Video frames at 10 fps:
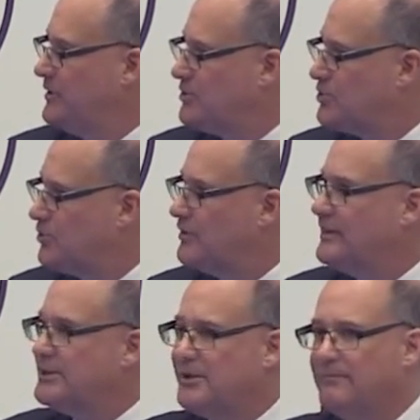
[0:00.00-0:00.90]
It's
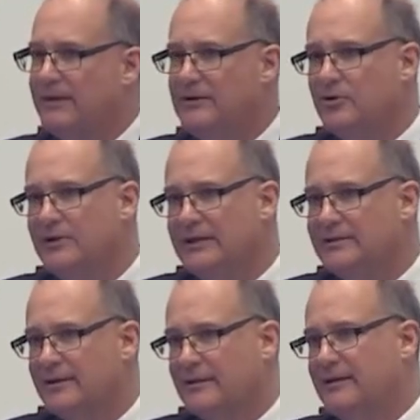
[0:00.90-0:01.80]
certainly something you need
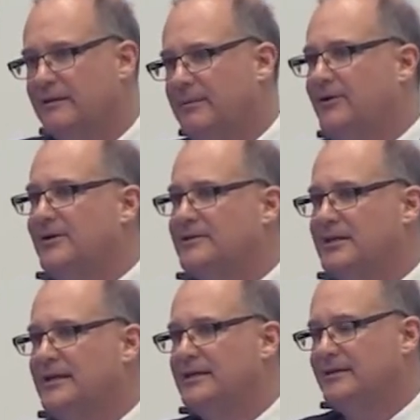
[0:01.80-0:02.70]
to think about and
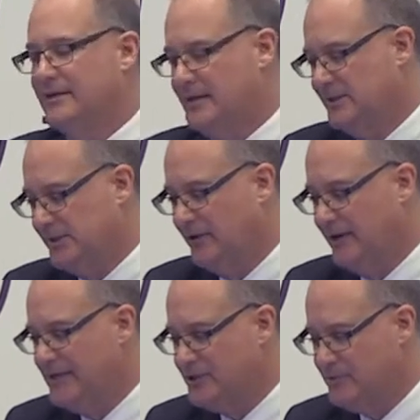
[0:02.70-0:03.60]
take into
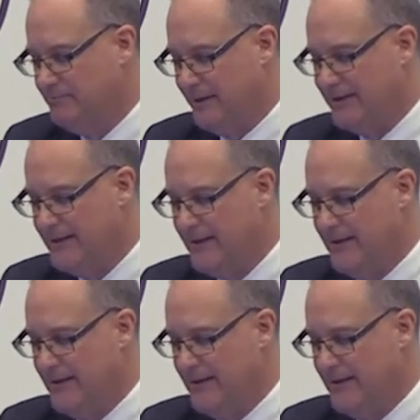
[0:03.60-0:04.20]
consideration. But